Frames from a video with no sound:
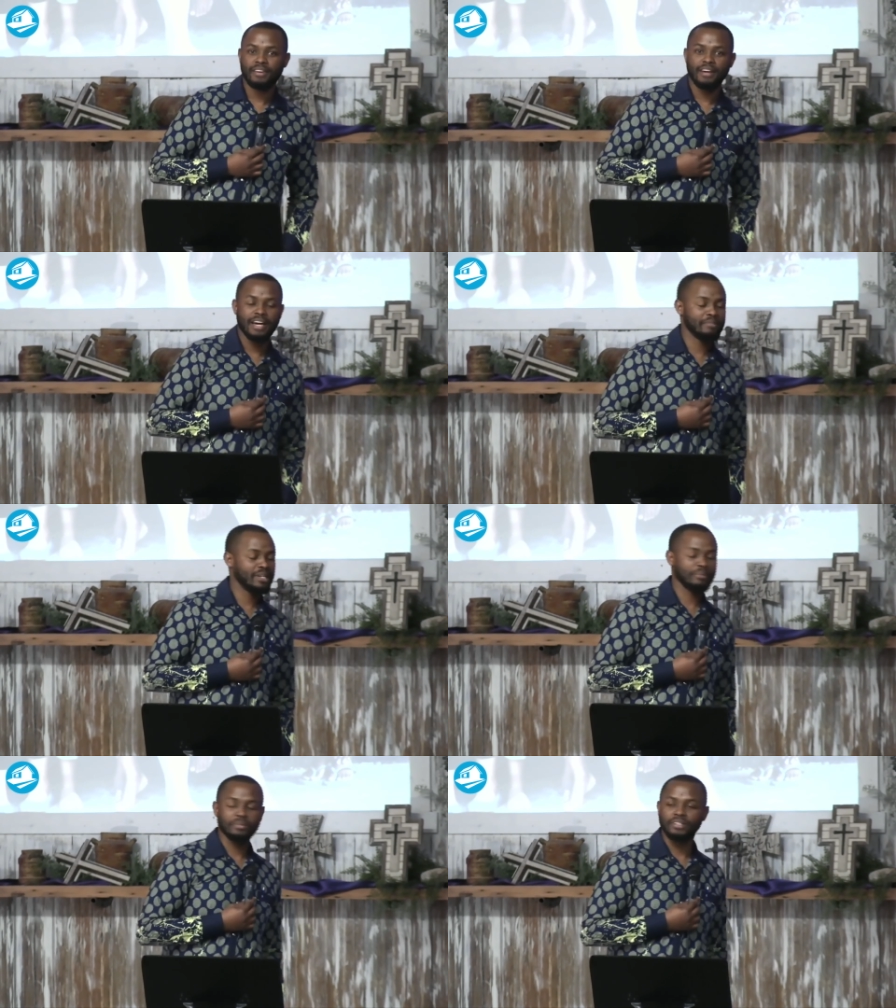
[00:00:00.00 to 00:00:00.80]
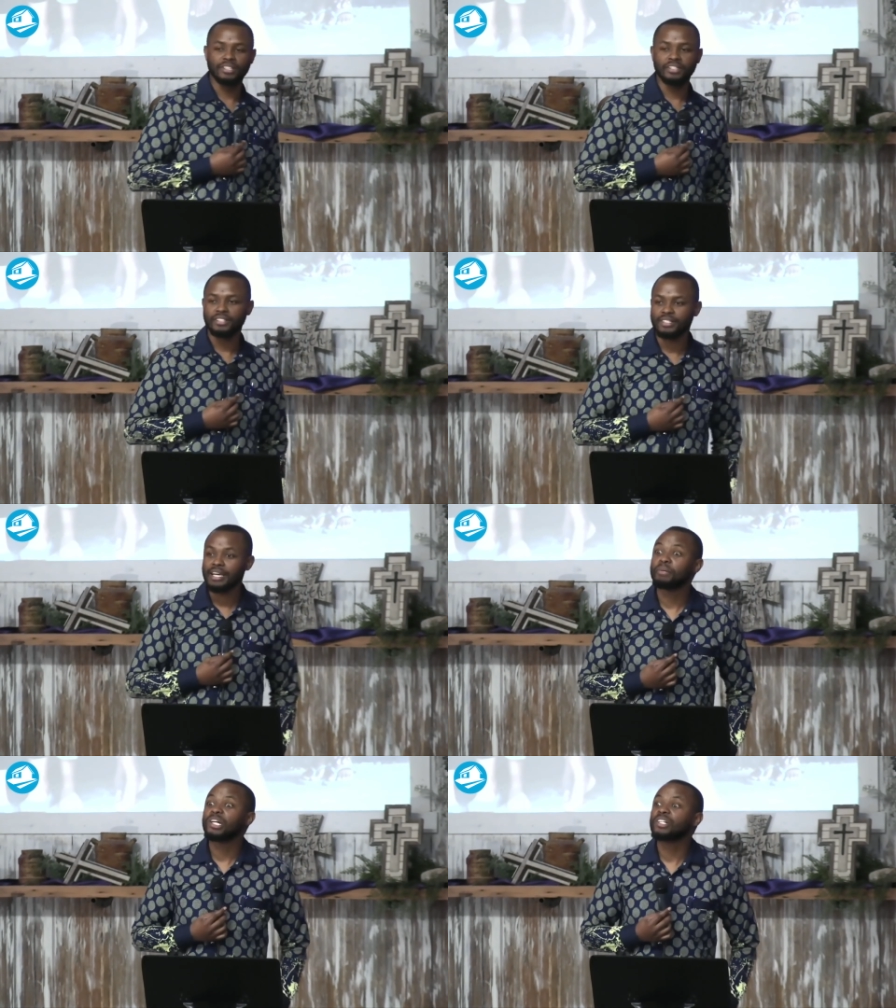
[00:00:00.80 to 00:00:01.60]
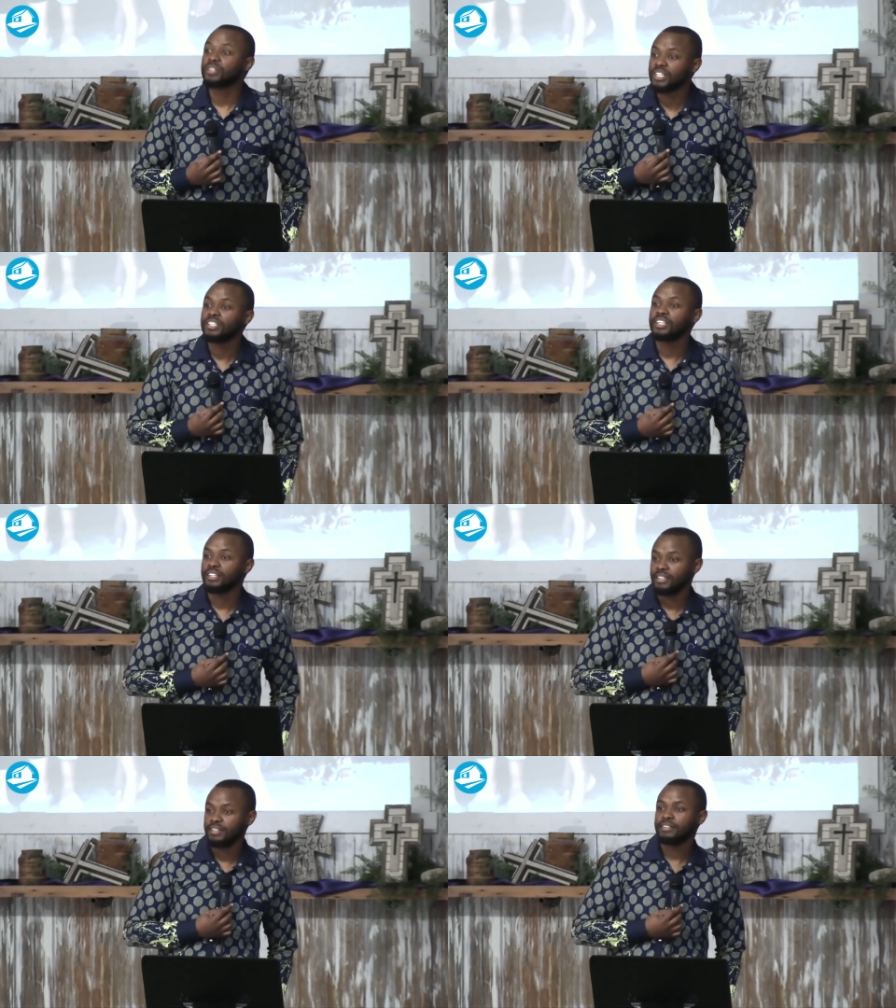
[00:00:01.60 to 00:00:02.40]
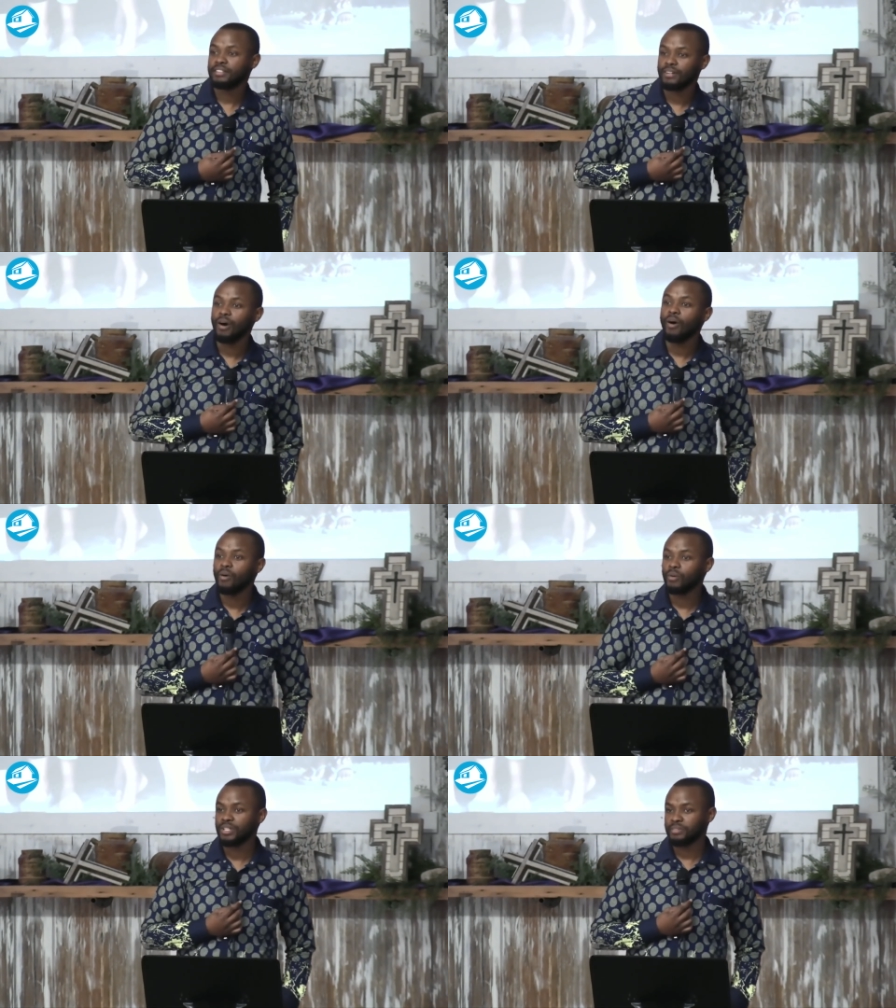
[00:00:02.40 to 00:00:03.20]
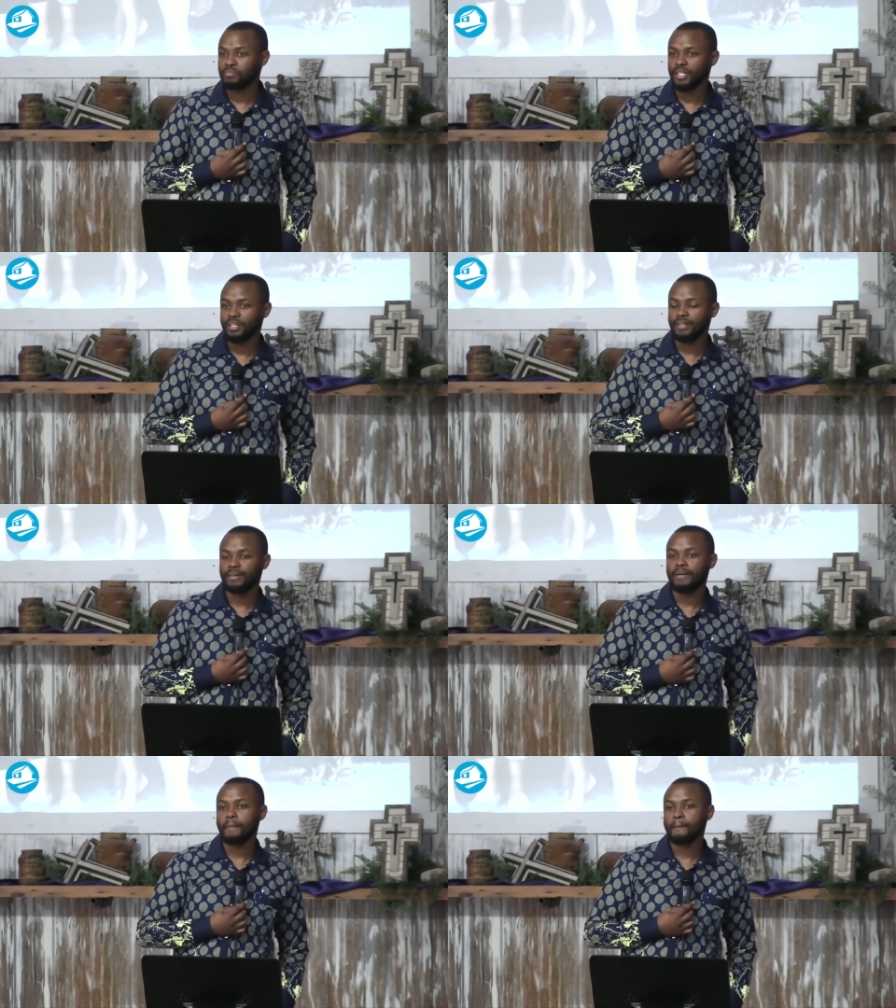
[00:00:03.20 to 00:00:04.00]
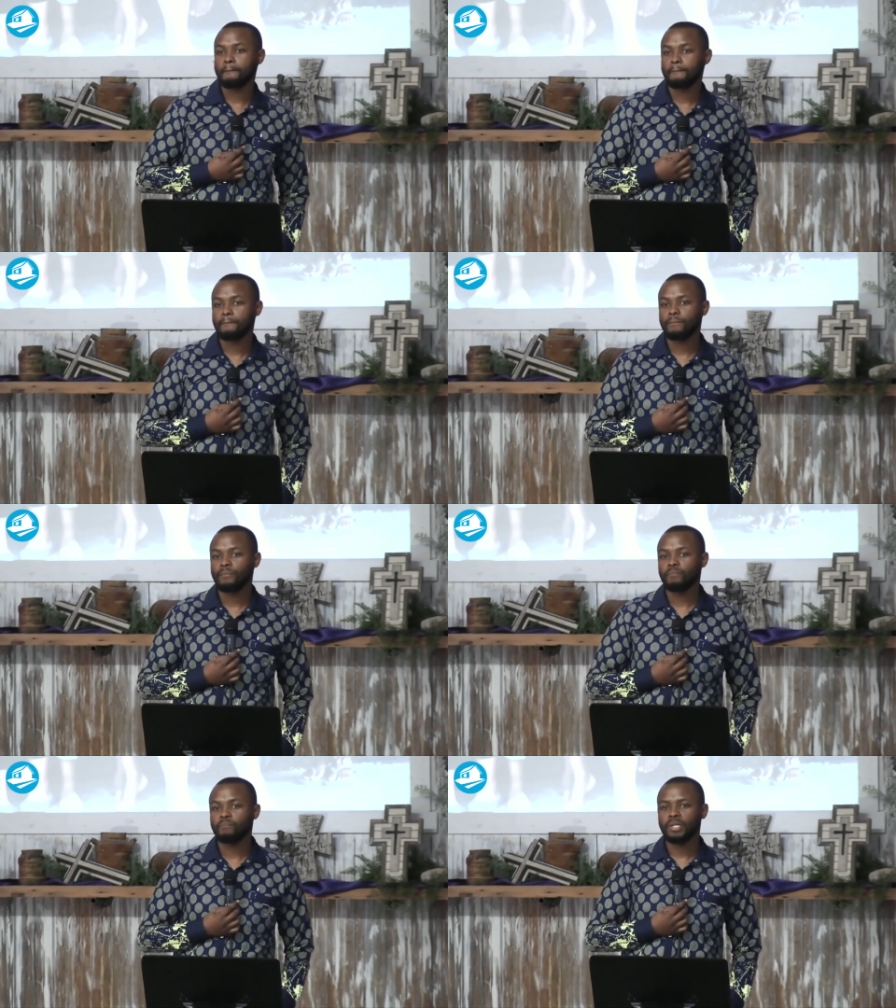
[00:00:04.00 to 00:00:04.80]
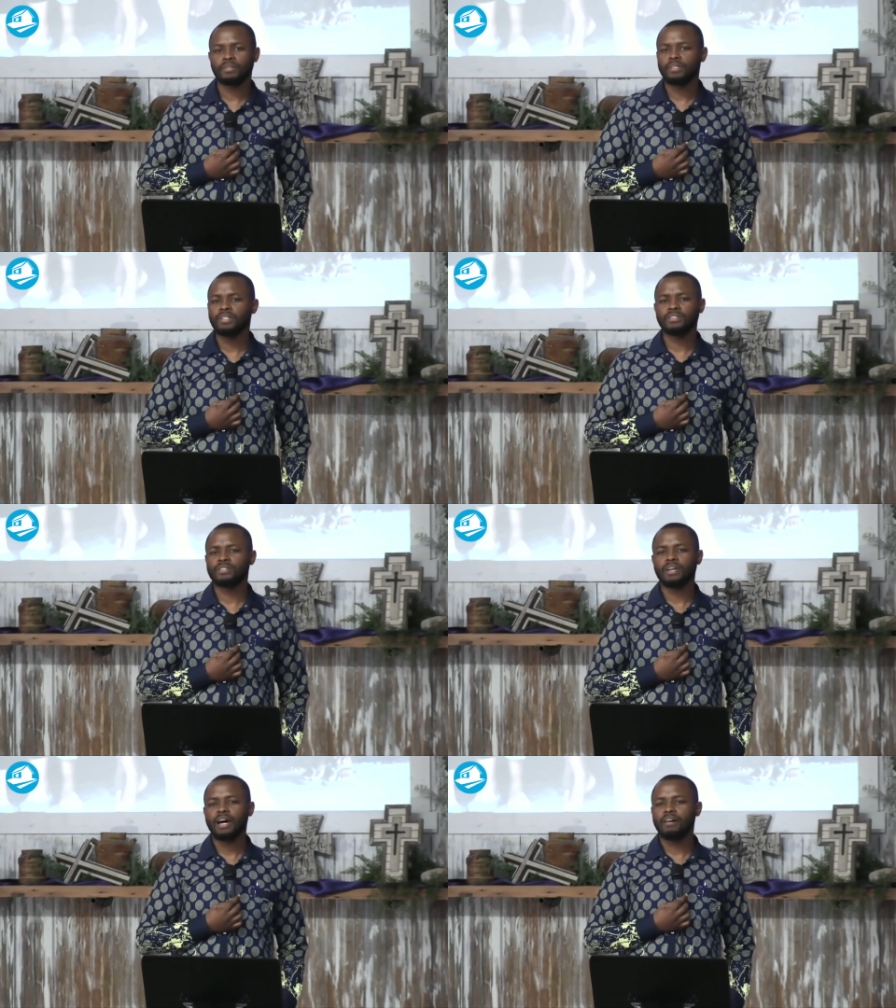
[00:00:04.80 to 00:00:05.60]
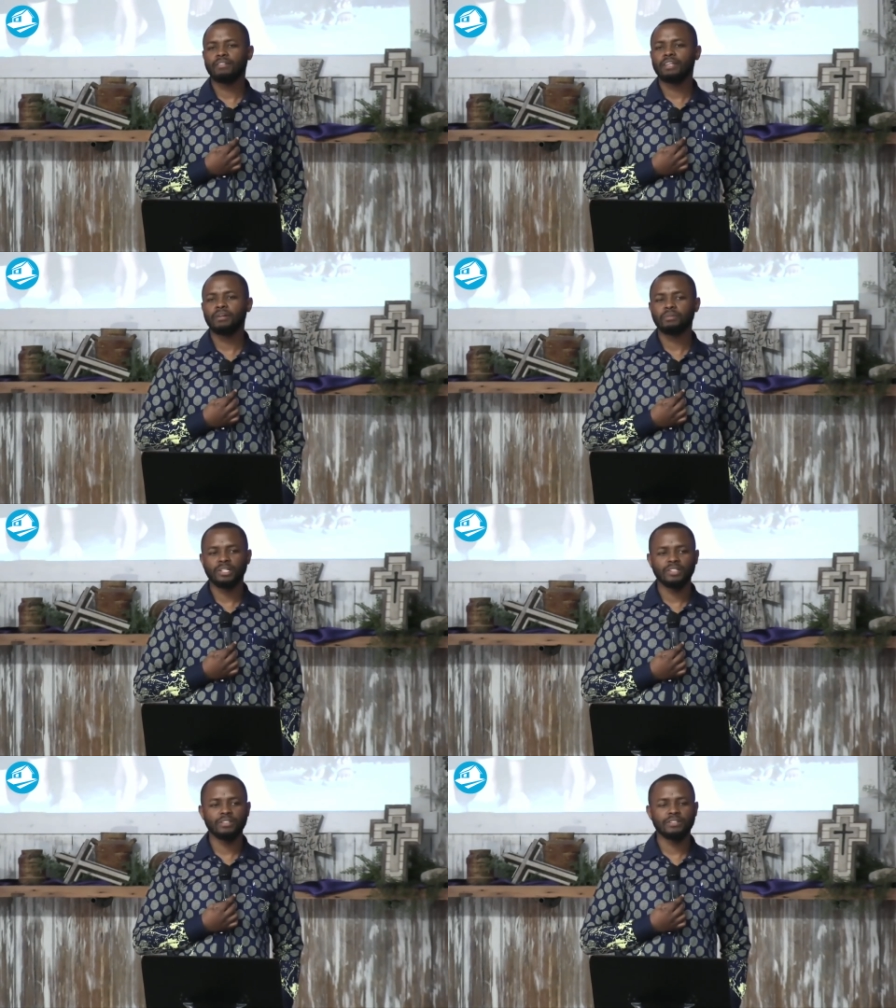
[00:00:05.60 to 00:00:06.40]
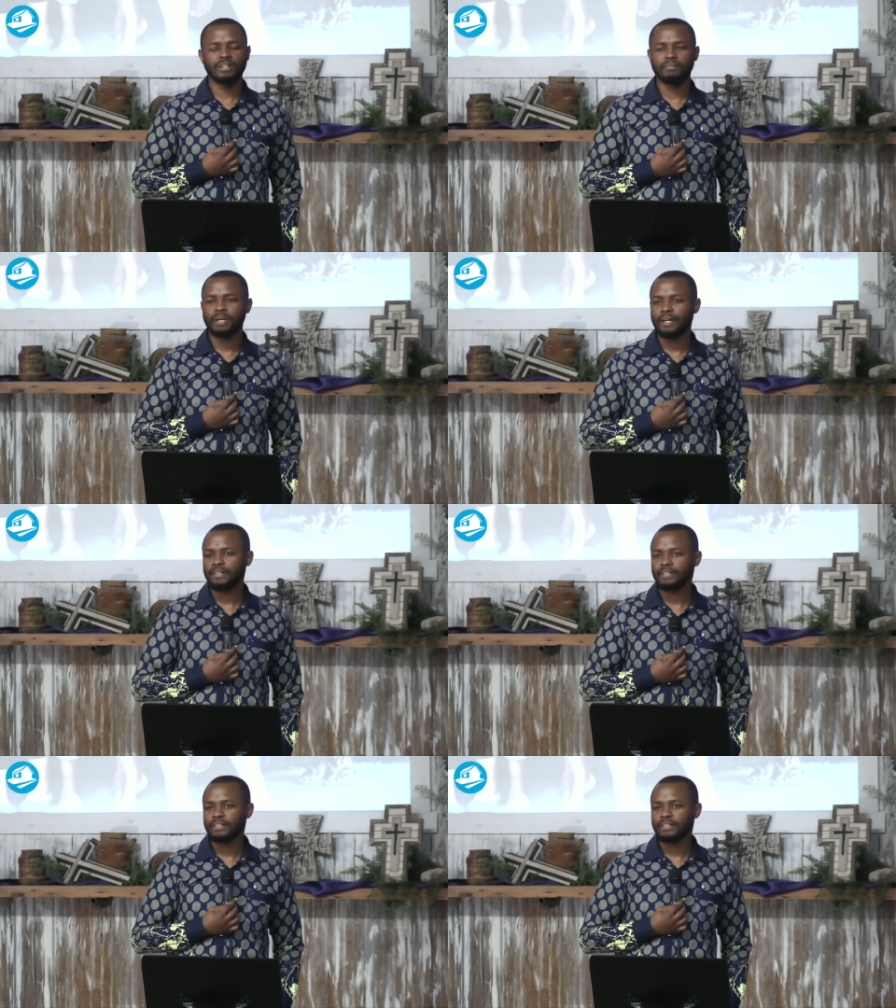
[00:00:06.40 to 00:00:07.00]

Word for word: I'm not politicians. I'm a Christian. Always be. But things out there we need to talk about.